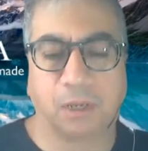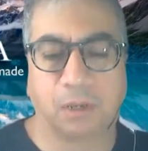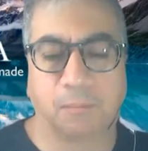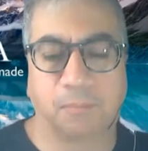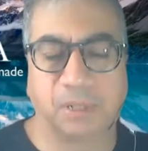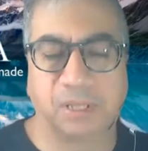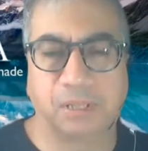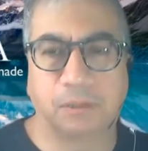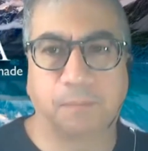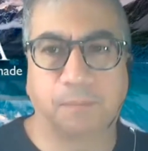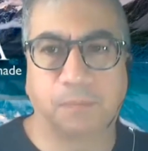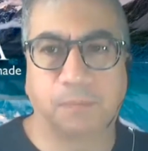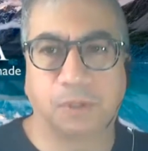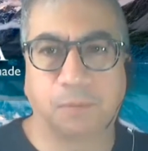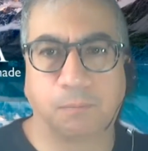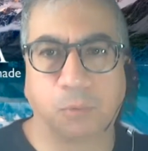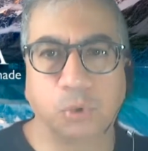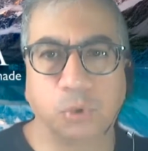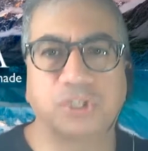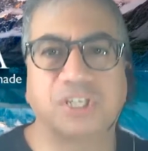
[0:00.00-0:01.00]
But the
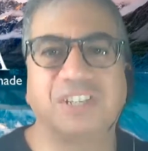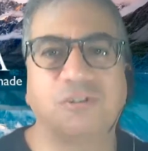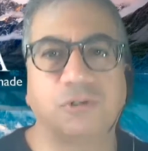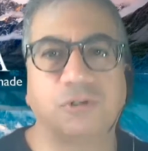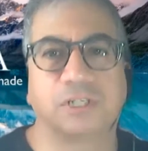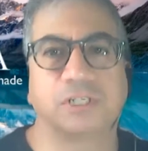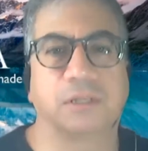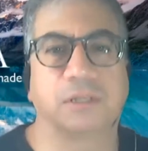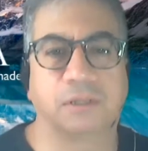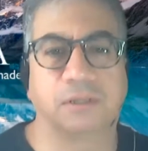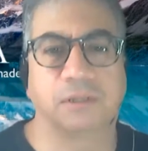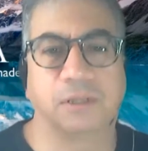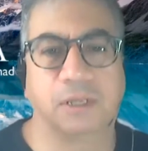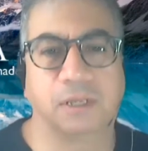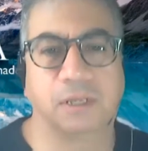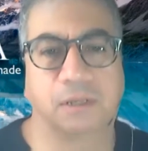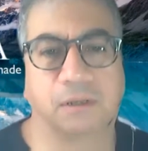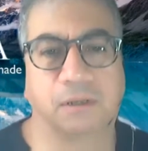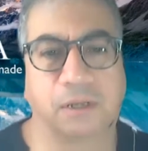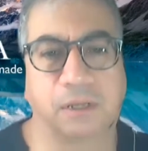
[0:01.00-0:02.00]
most interesting
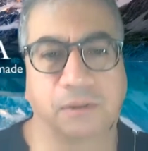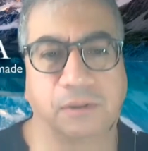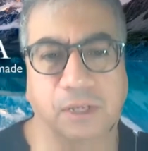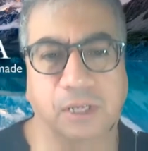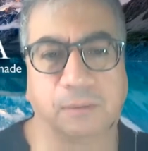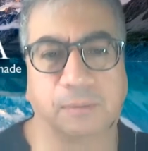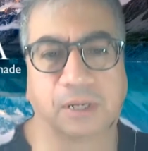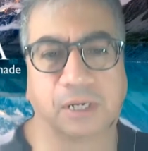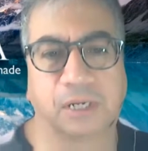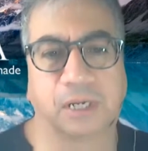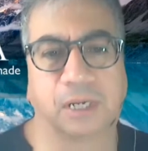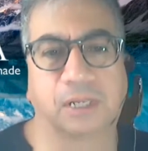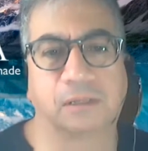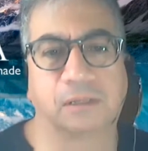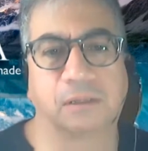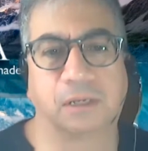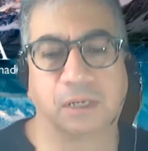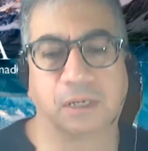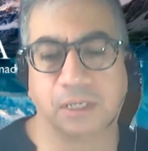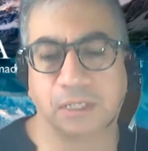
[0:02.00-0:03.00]
thing I think about
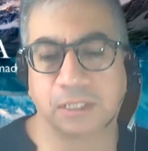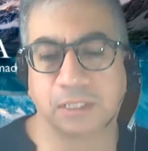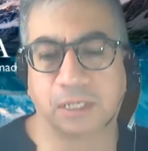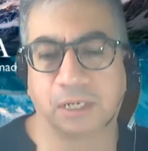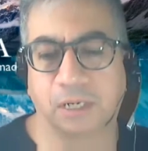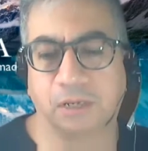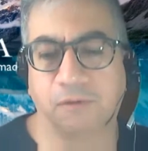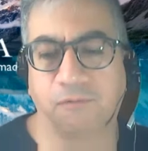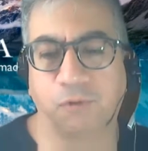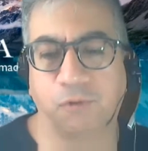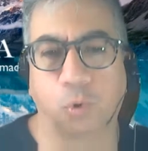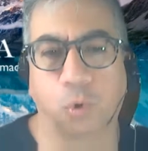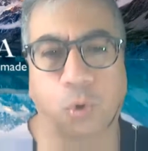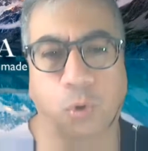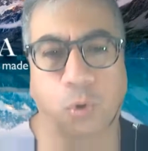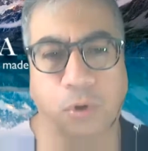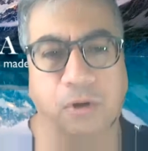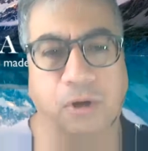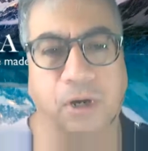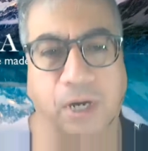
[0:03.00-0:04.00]
Katla is that if you
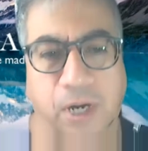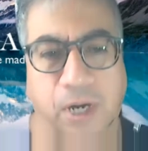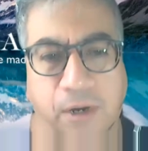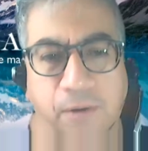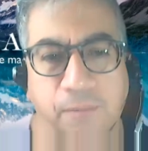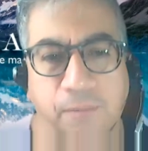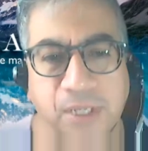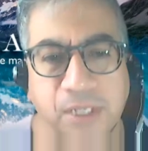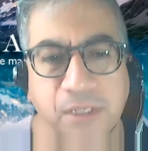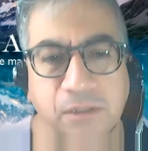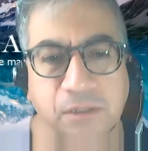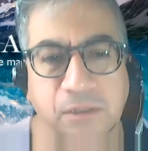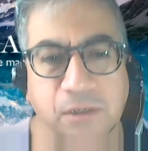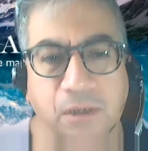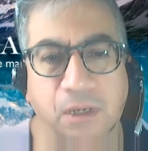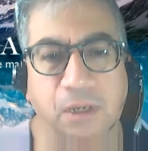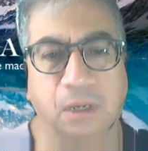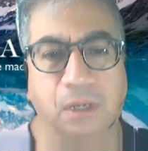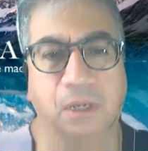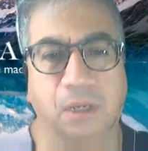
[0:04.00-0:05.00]
order a garment,
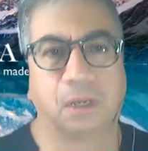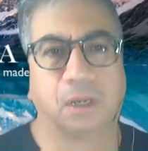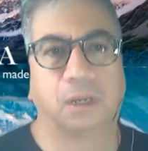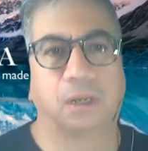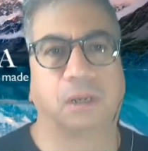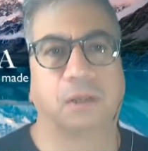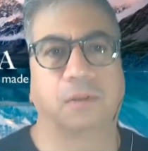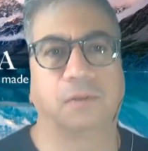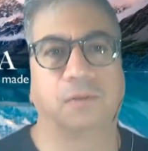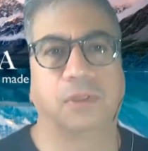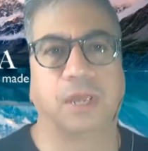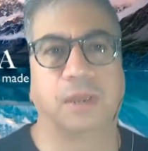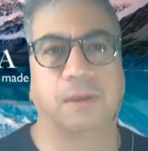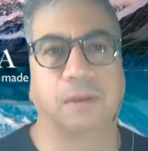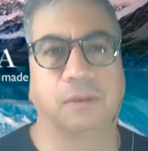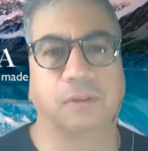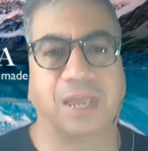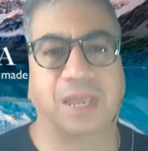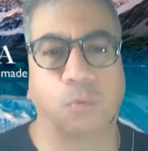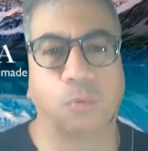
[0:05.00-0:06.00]

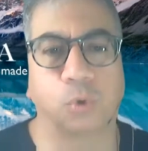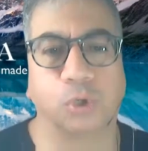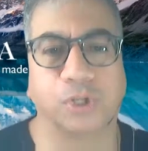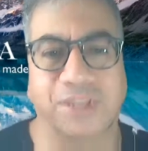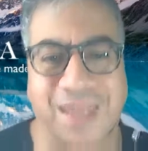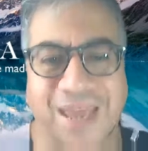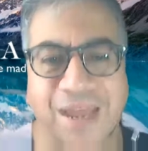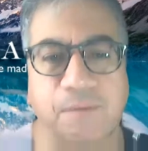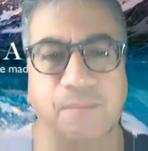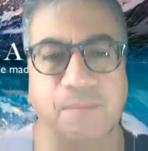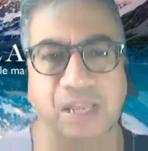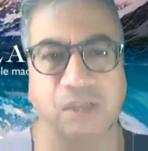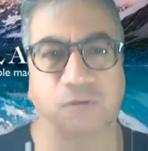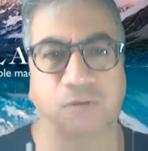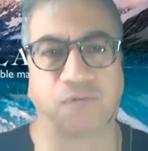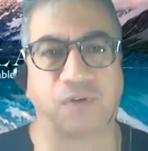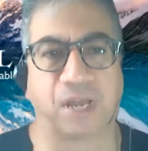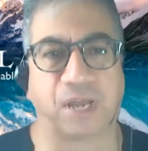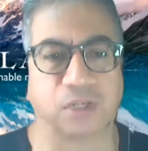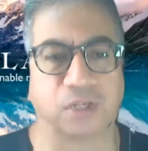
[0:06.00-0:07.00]
they will then
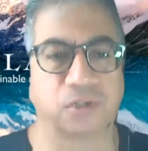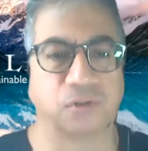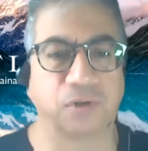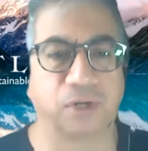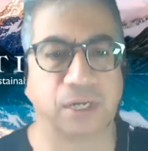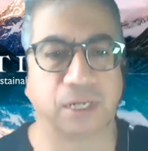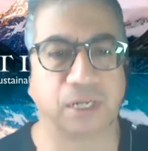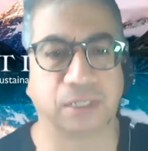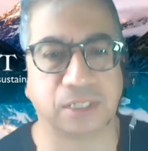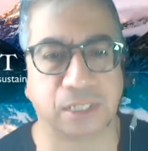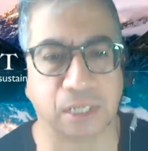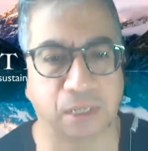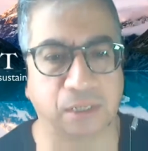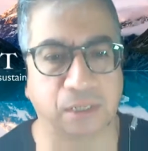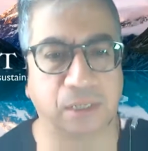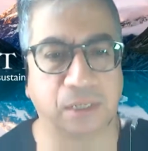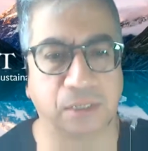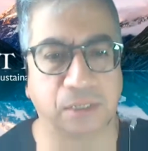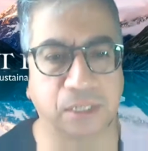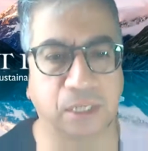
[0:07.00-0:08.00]
manufacture it and
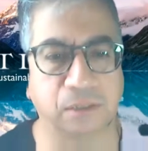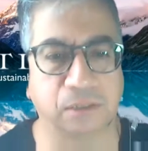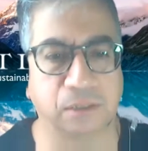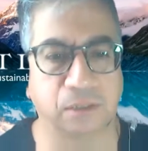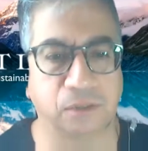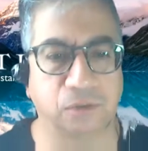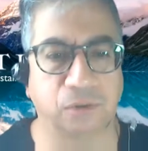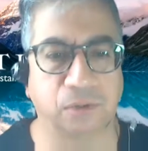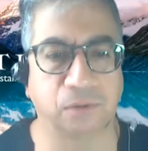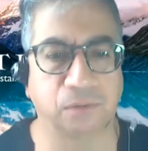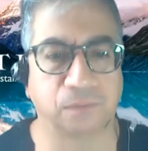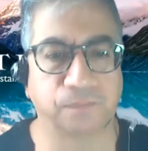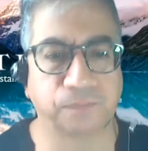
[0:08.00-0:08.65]
send it to you.